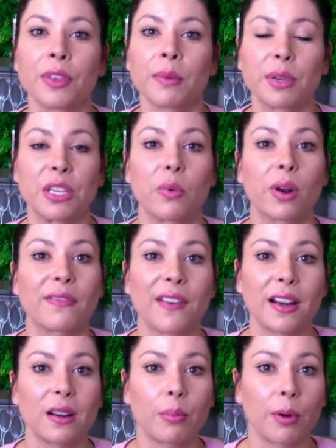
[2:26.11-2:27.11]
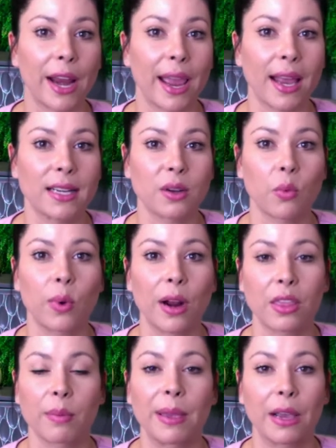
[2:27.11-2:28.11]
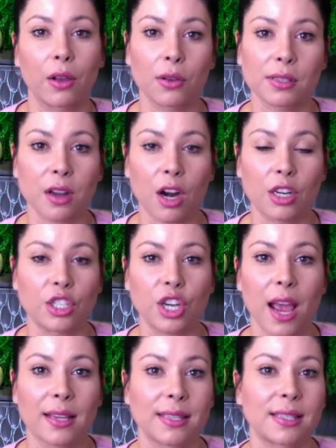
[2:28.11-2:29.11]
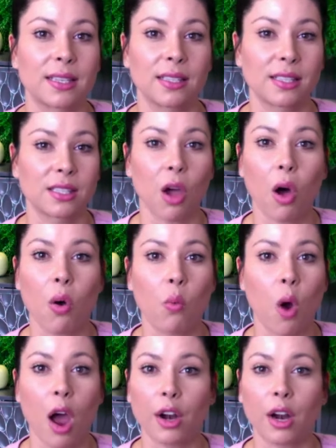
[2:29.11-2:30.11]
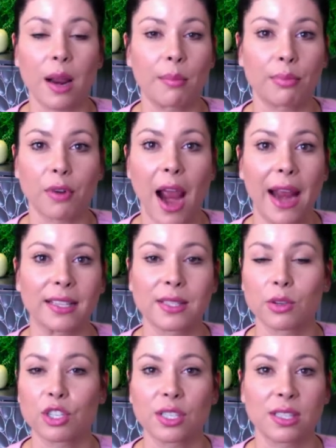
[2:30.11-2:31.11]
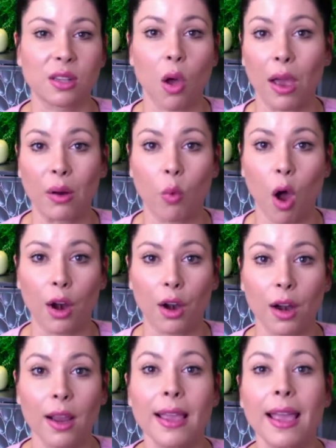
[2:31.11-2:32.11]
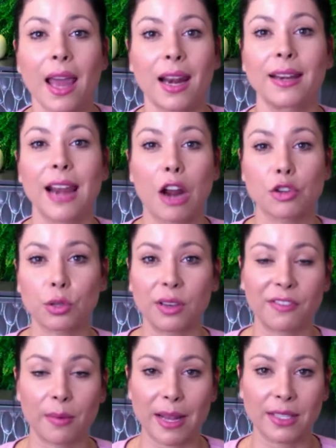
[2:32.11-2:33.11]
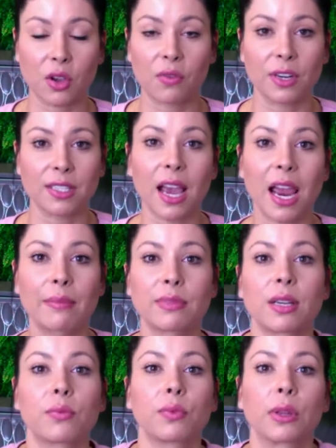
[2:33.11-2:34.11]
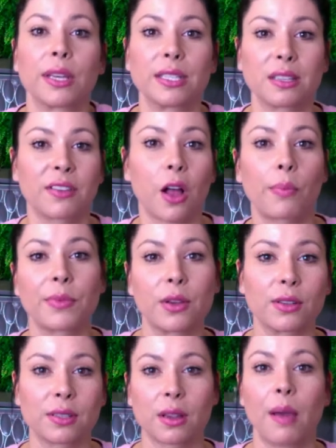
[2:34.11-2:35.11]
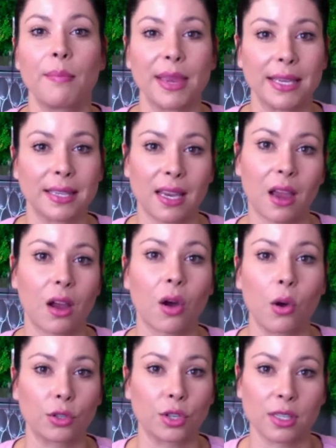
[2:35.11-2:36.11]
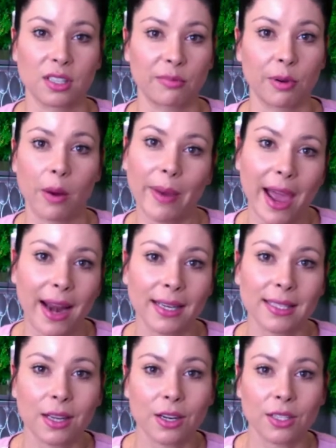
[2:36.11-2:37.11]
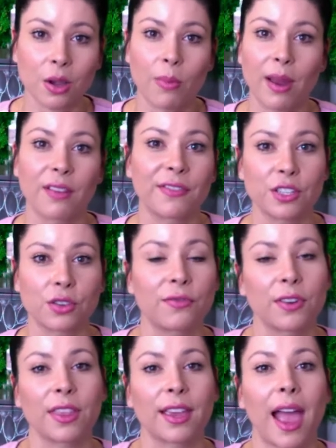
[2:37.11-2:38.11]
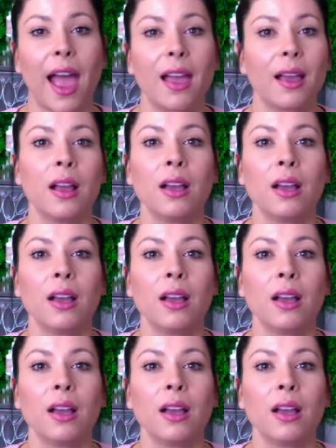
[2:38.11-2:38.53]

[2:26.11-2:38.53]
But you want to find a brand where the pickles are just salt, water, and brine. So it's just salt and water, and it naturally ferments over time to really develop those amazing cultures of probiotics that are so beneficial for the gut.